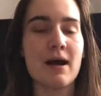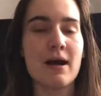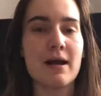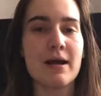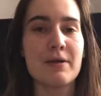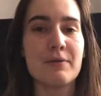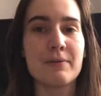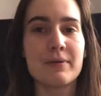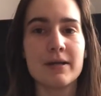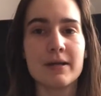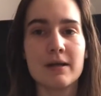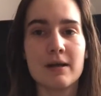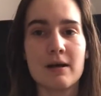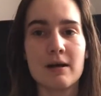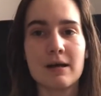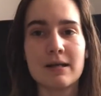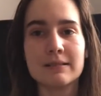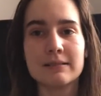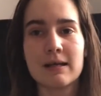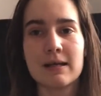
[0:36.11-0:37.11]
I went
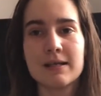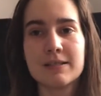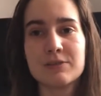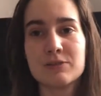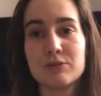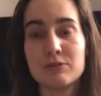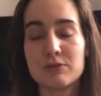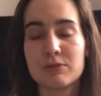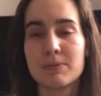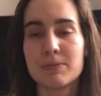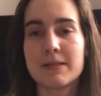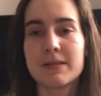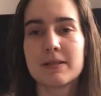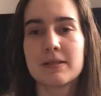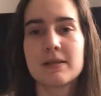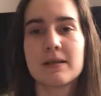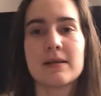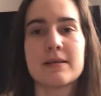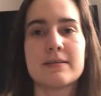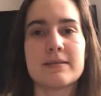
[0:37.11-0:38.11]
online to
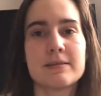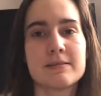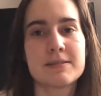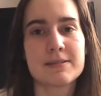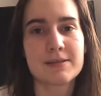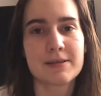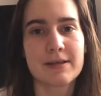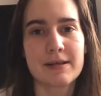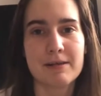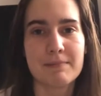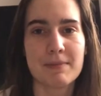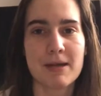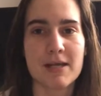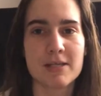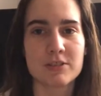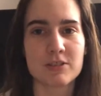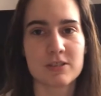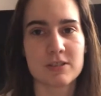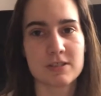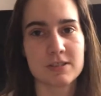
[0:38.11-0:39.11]
Twitter and Instagram
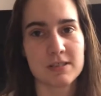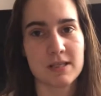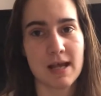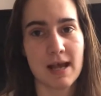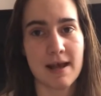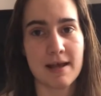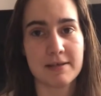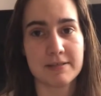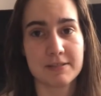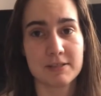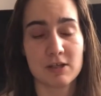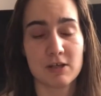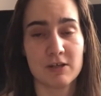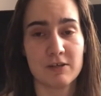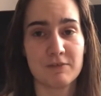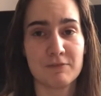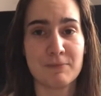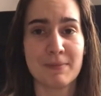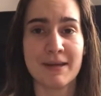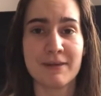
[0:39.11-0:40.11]
and just asked all
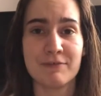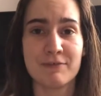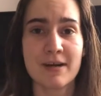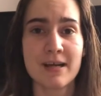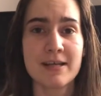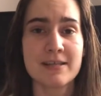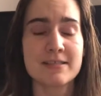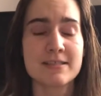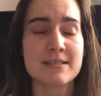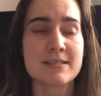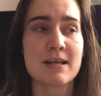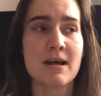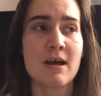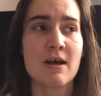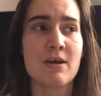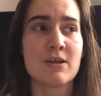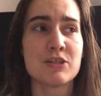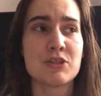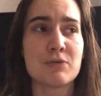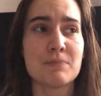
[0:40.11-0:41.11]
of my friends
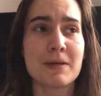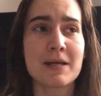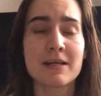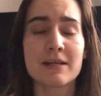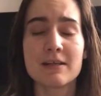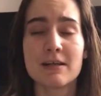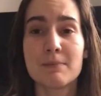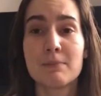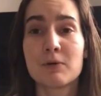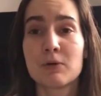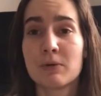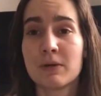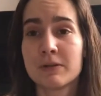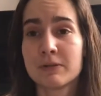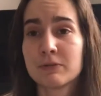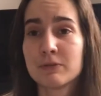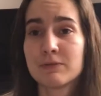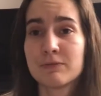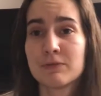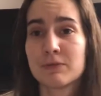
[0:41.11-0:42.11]
to pick a number 1
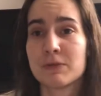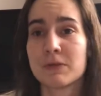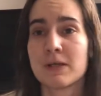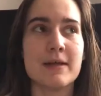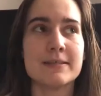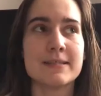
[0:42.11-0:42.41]
through 4.